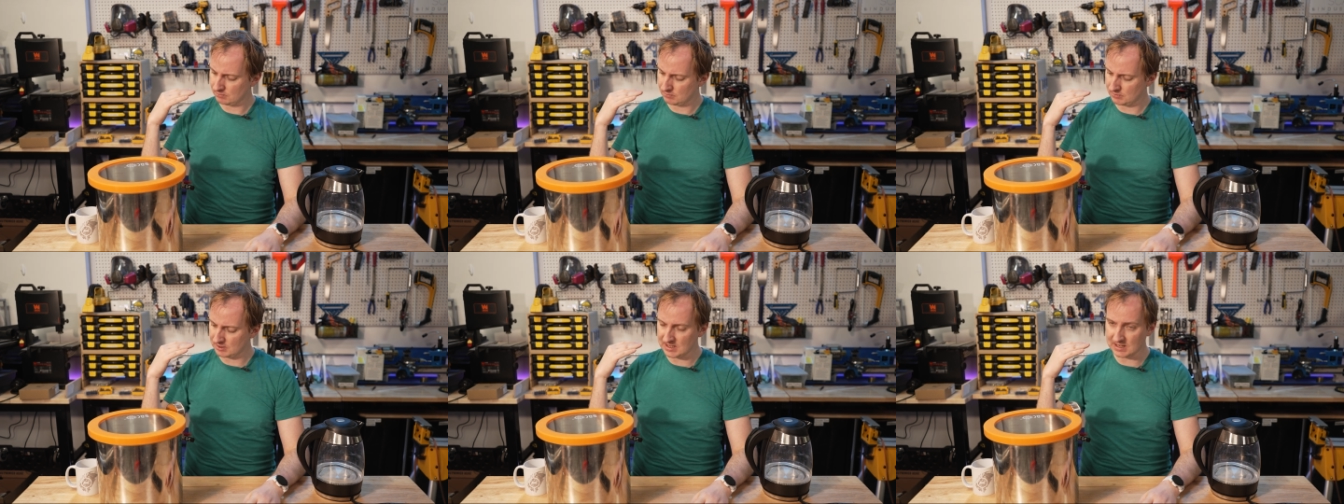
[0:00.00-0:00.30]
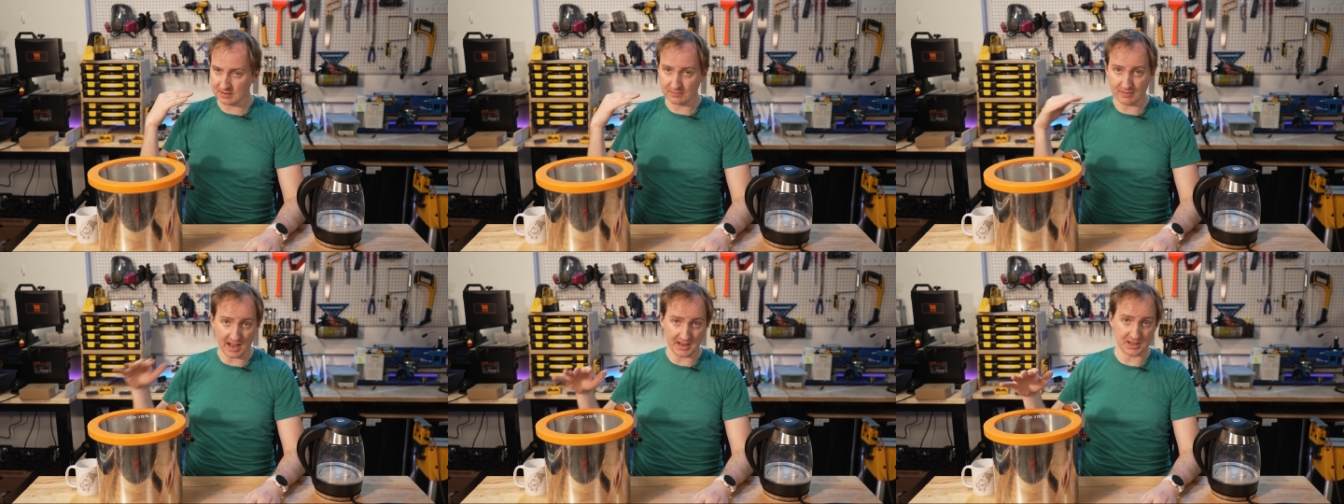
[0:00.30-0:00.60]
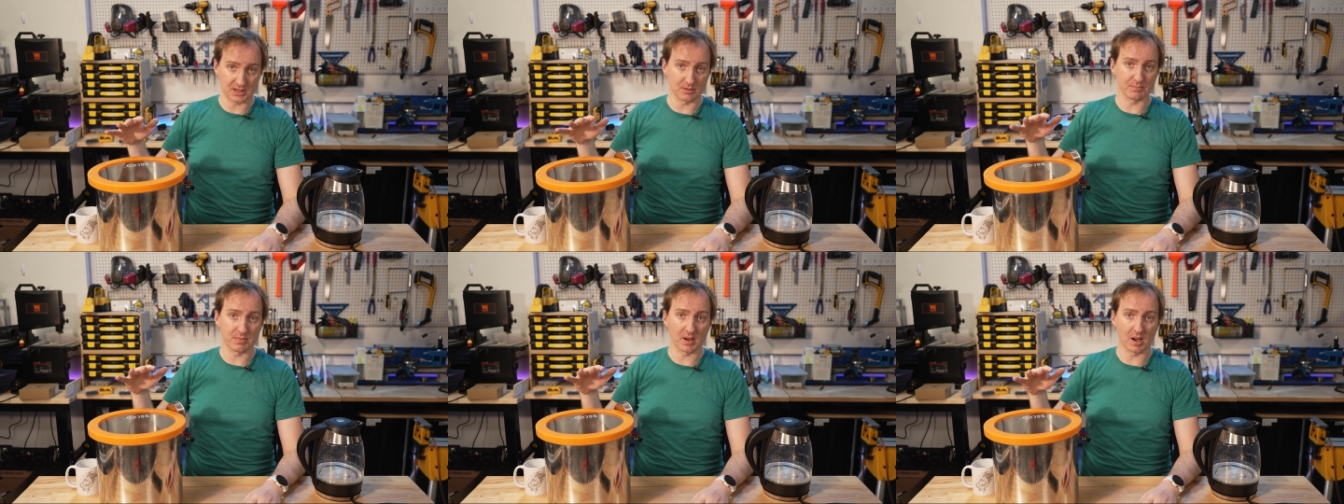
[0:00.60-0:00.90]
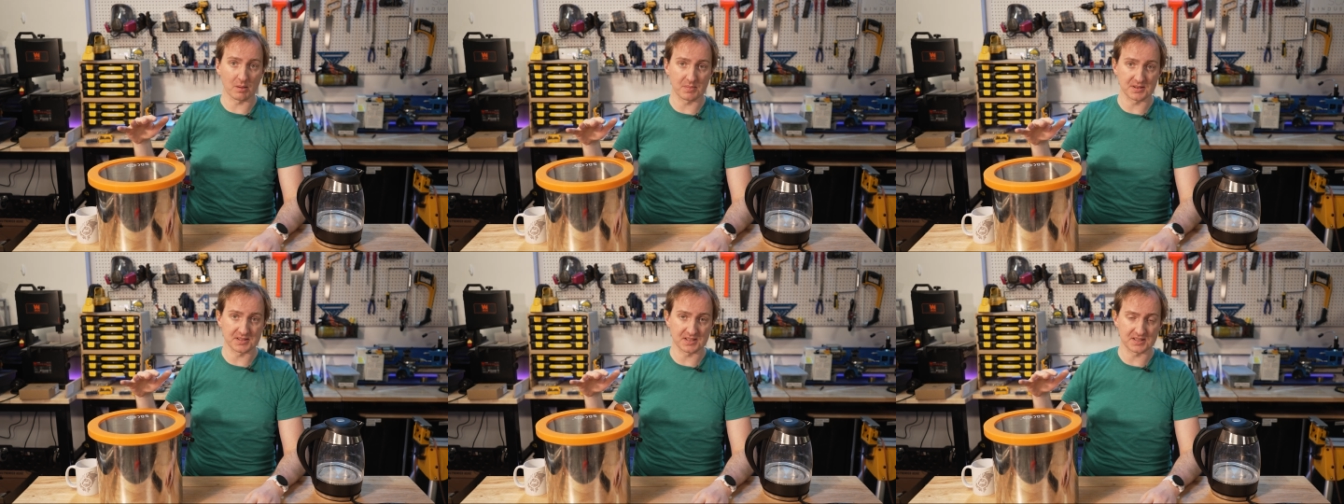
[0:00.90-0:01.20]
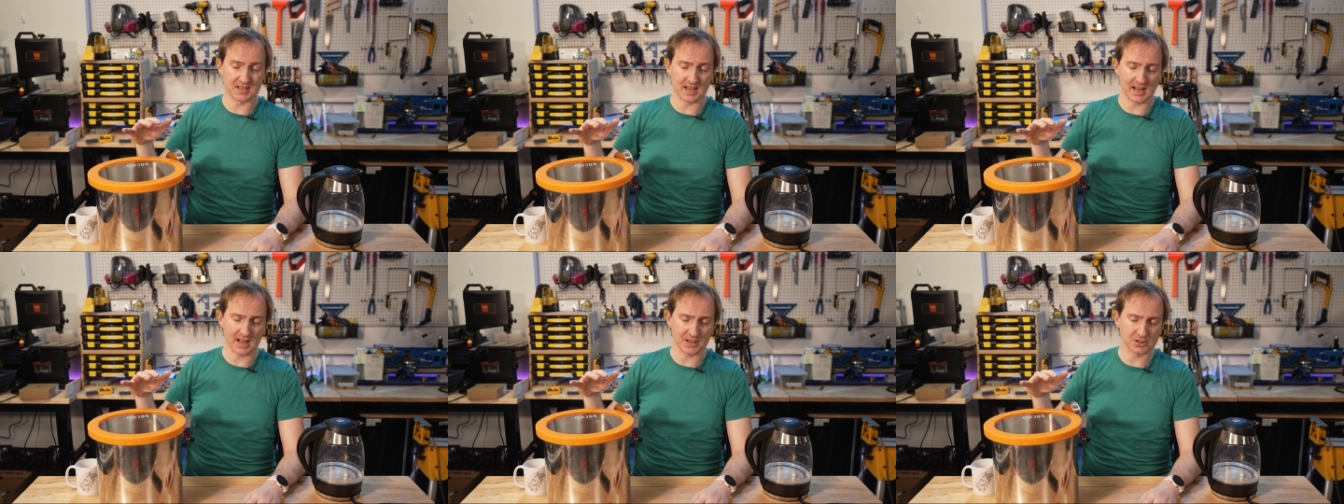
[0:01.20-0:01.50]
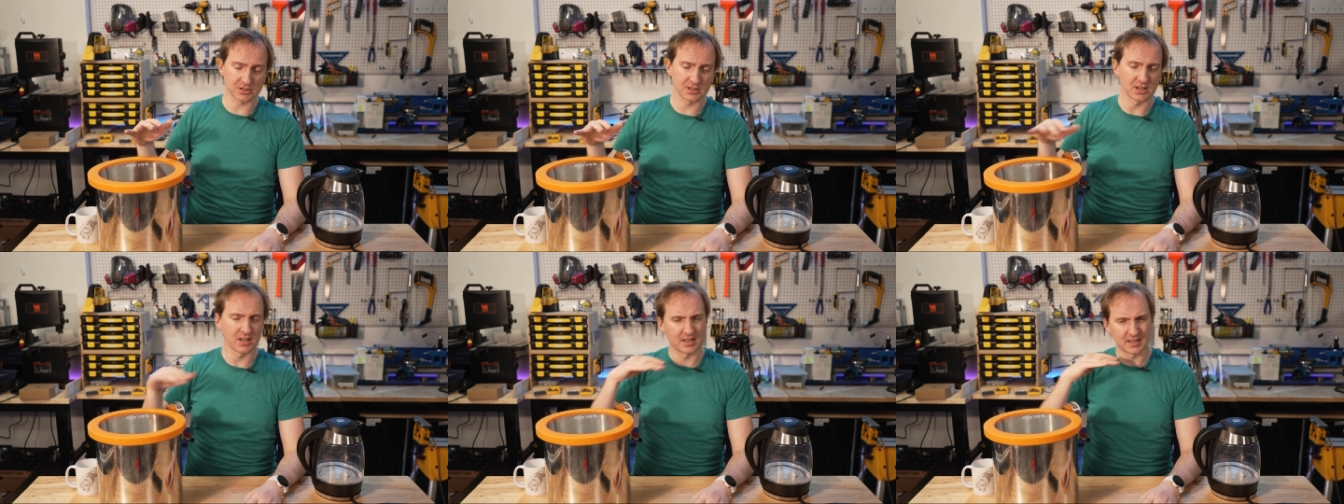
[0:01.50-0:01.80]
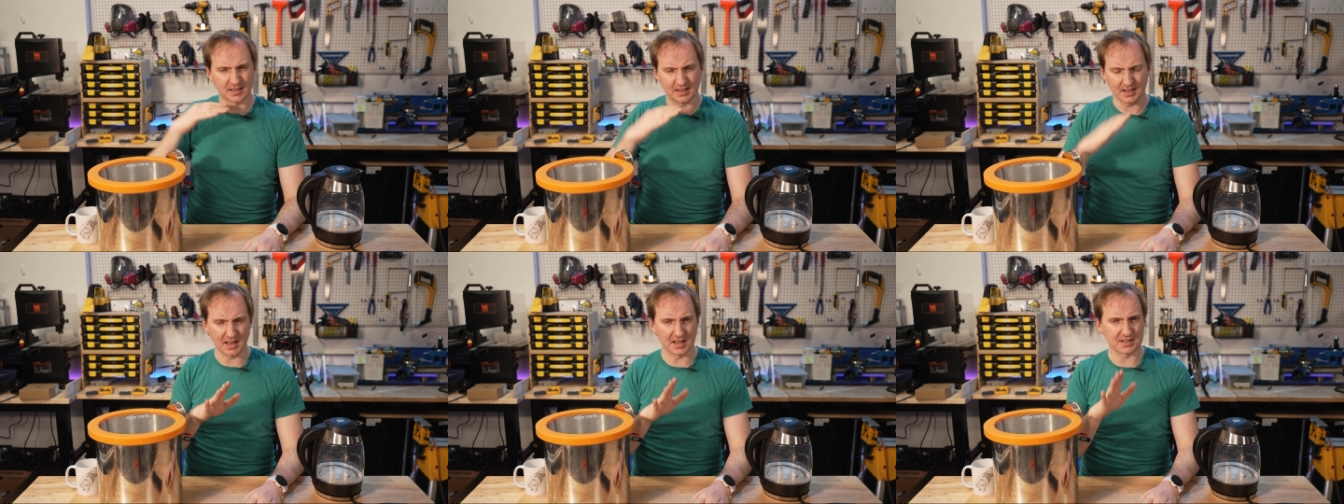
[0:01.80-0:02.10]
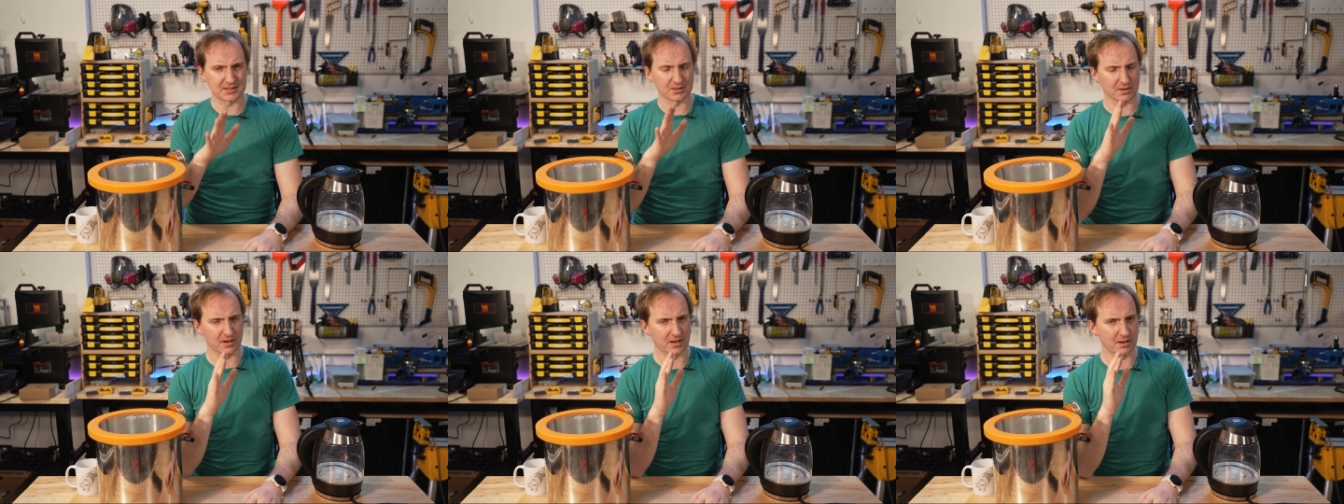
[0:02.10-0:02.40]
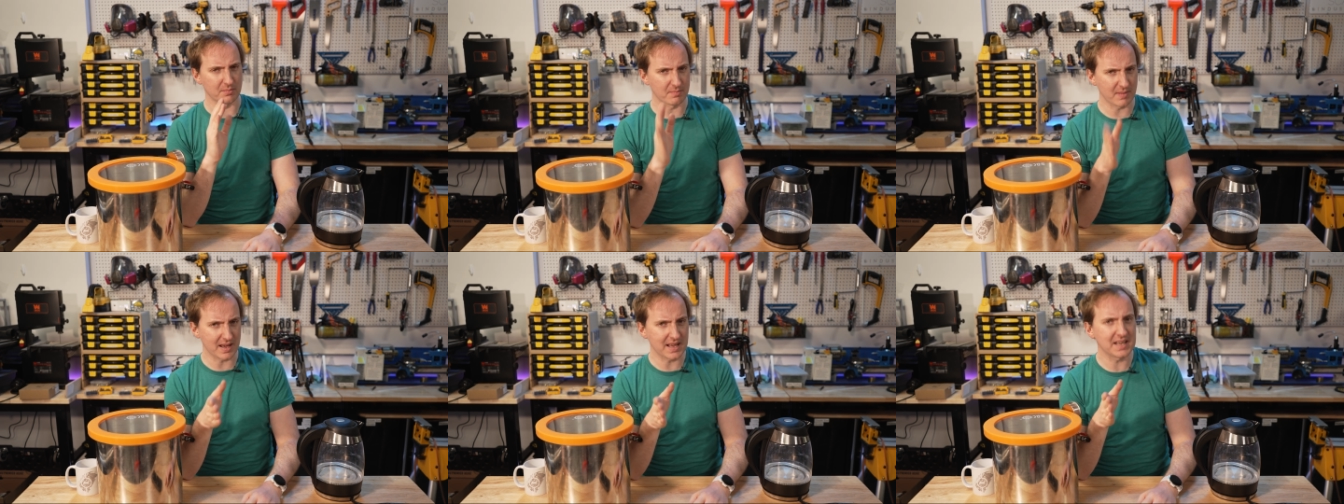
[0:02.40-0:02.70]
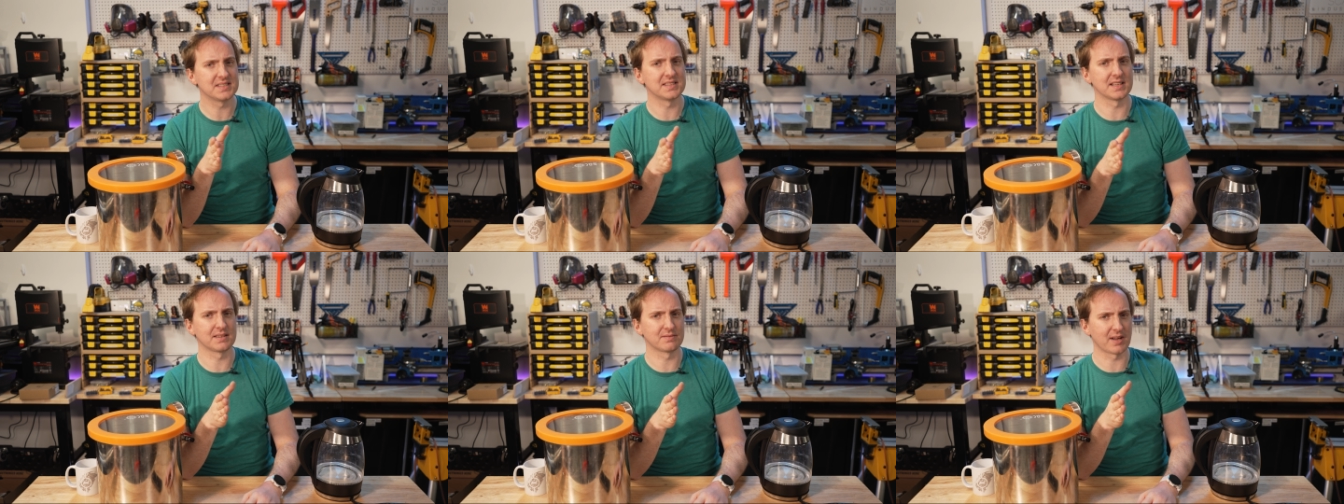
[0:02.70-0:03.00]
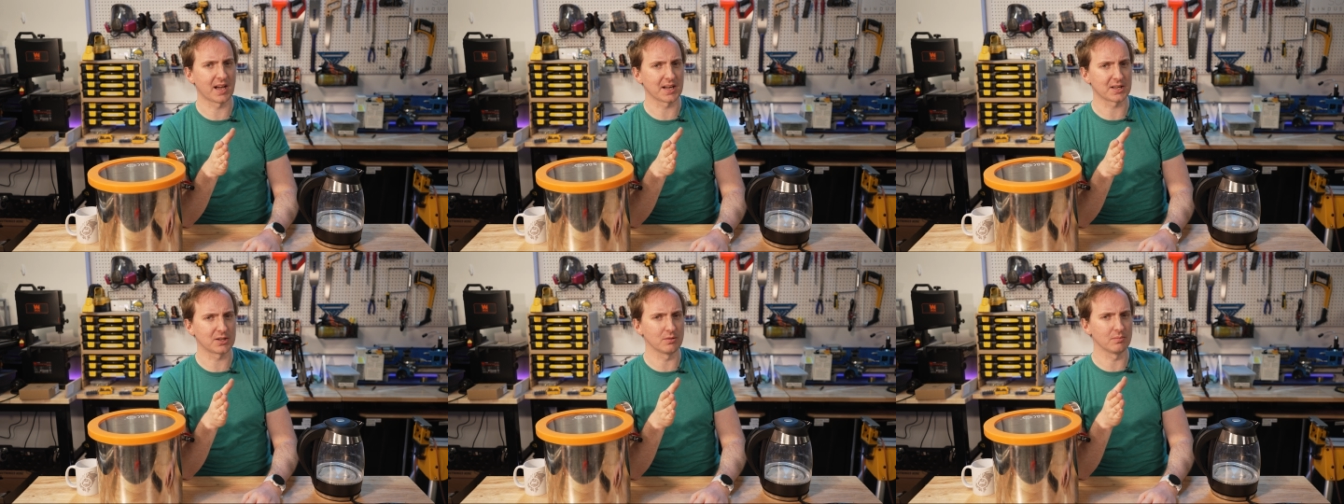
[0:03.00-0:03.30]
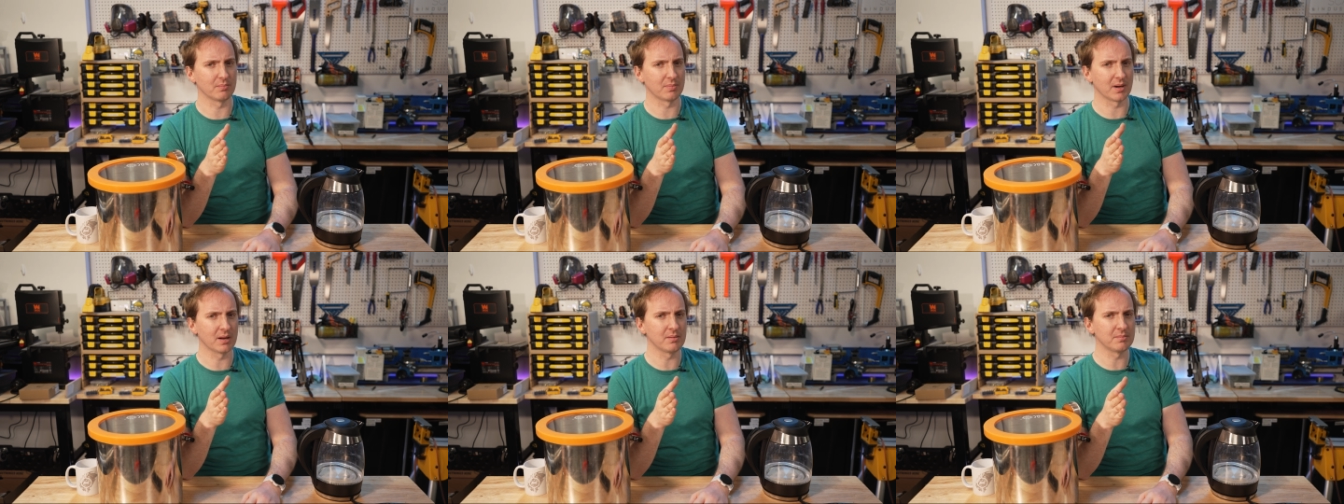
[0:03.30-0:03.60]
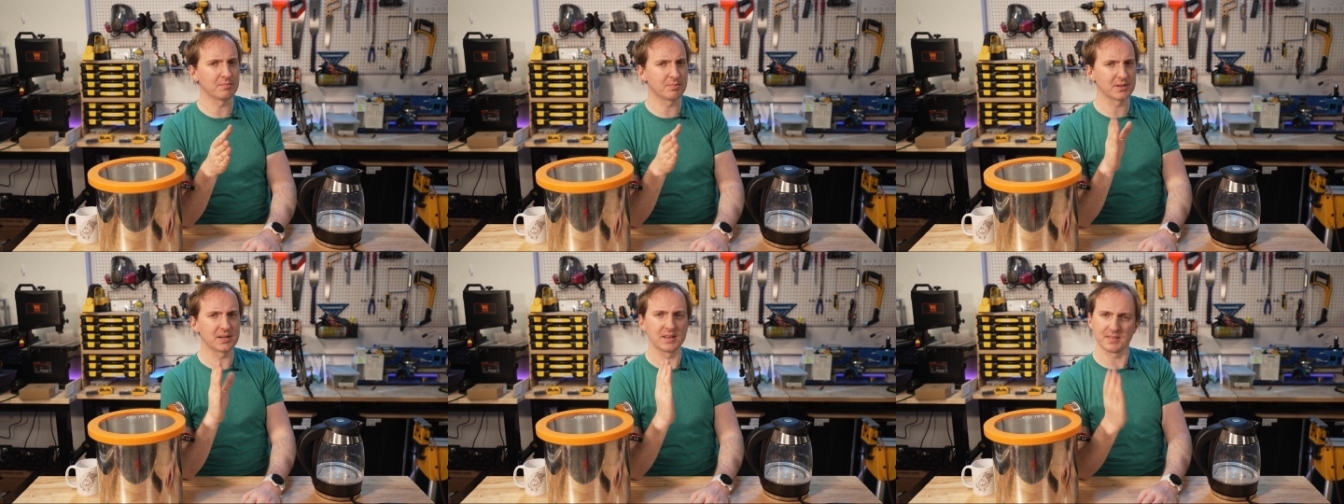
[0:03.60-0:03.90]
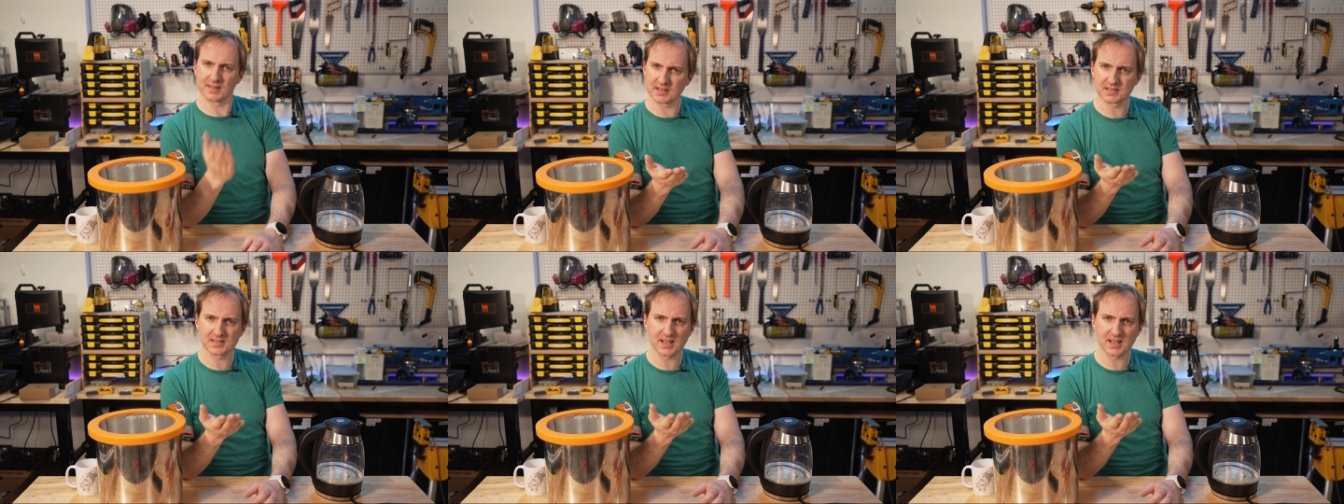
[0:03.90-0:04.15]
The vacuum pump is attached. It's not an amazing vacuum pump, but in this